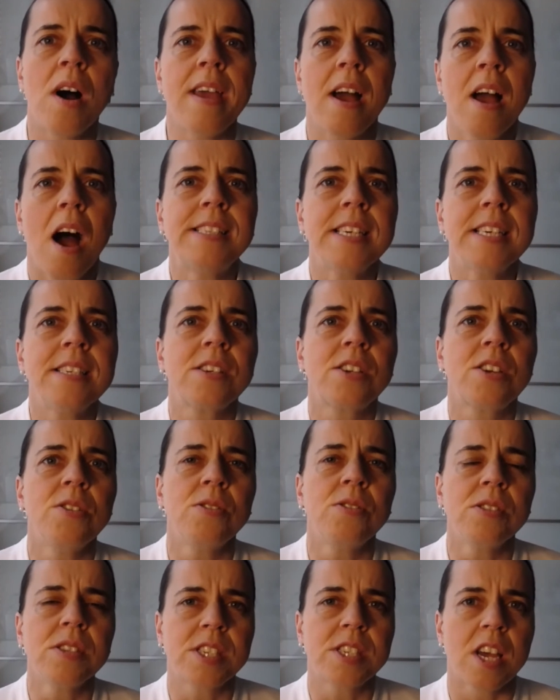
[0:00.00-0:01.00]
I did a
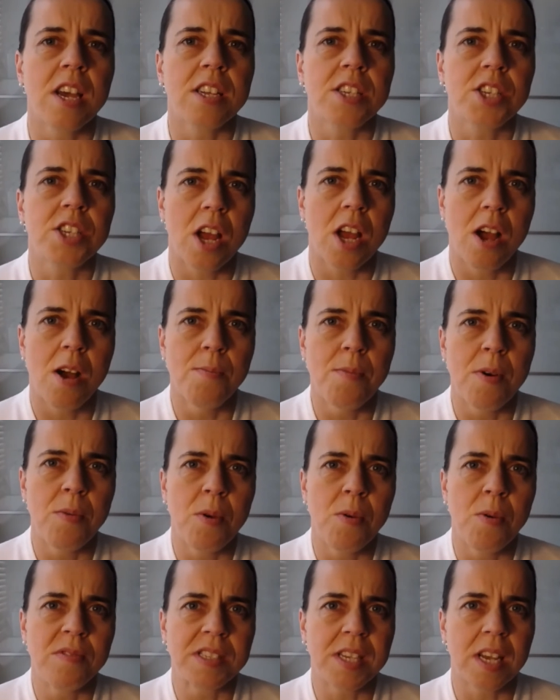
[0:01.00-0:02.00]
Google search when we
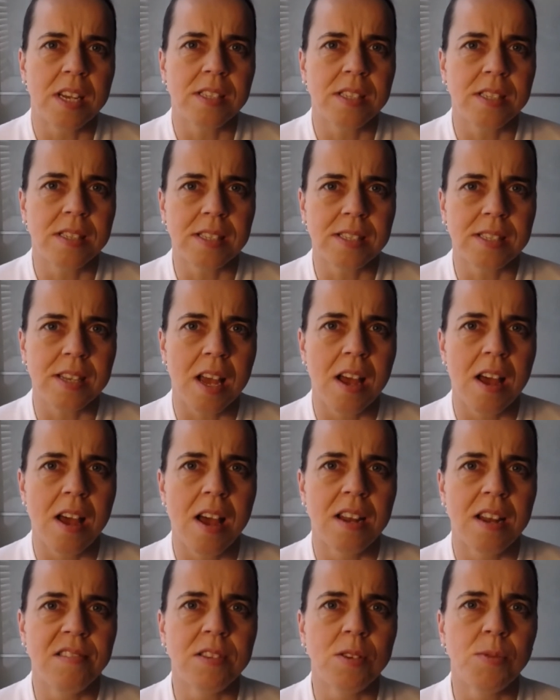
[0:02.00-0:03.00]
were researching this
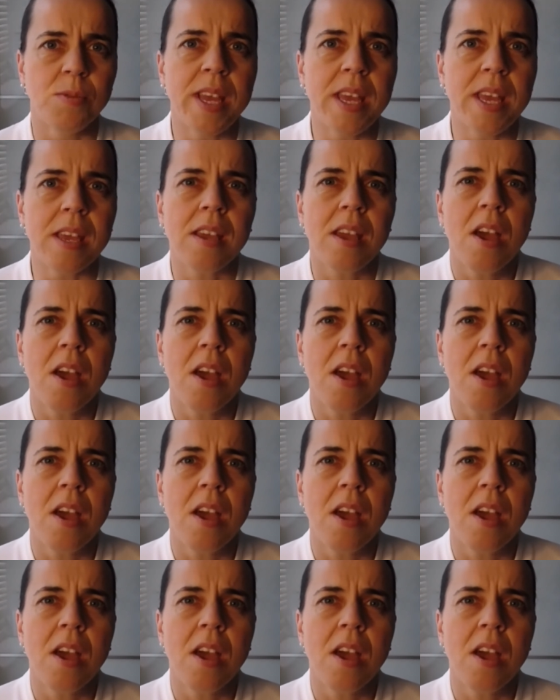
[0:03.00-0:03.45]
earlier in the week,